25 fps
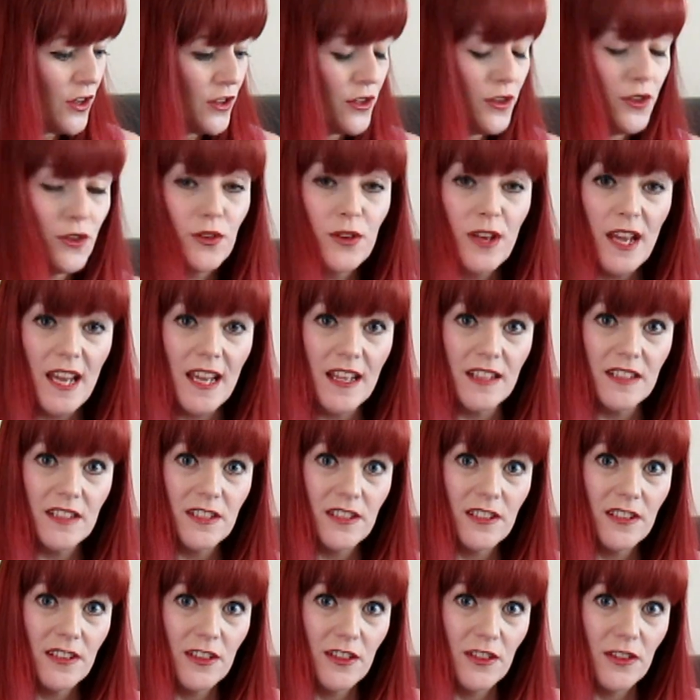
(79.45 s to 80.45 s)
You get
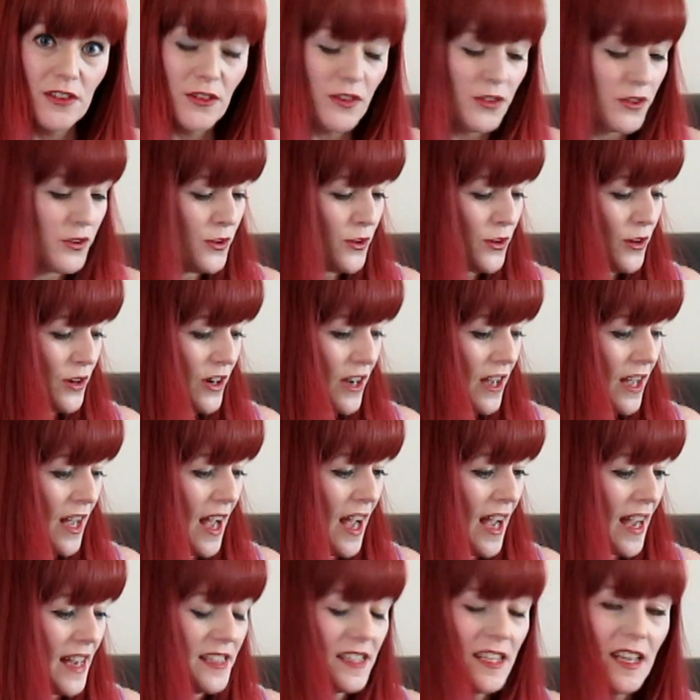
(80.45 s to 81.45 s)
your
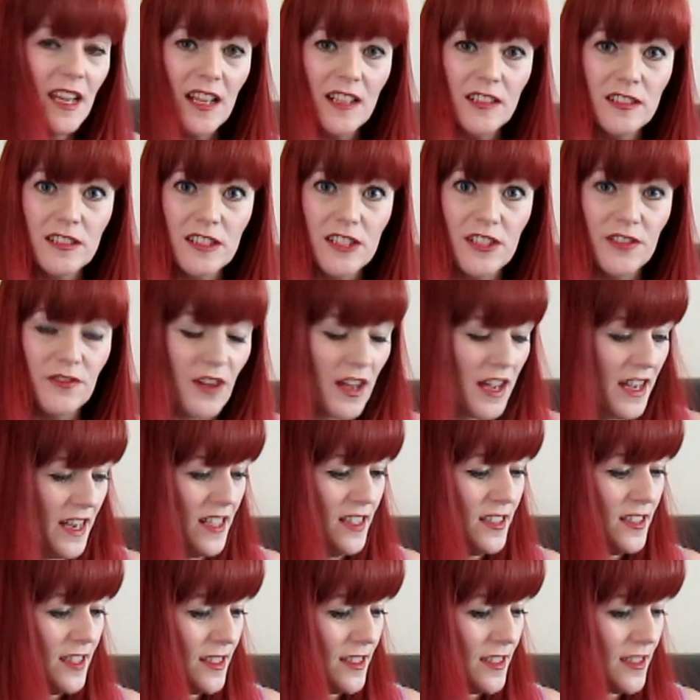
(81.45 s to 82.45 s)
handheld
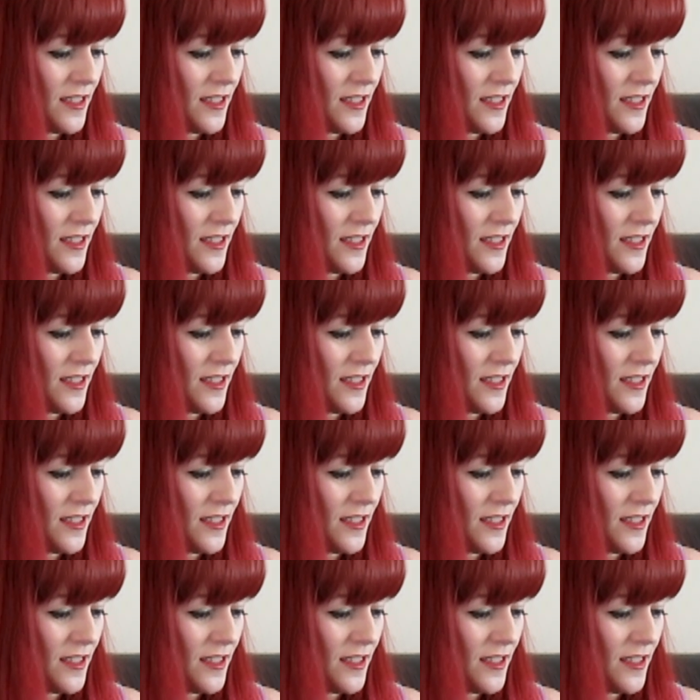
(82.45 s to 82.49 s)
device.